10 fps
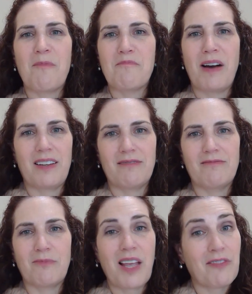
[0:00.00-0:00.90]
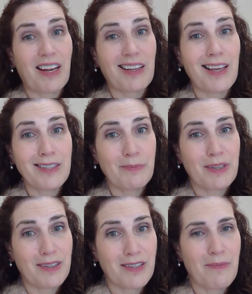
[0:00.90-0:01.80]
but we haven't had guests
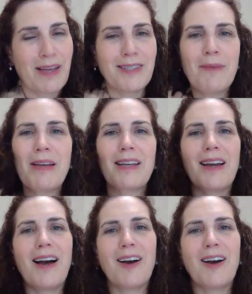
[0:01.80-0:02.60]
because of the pandemic.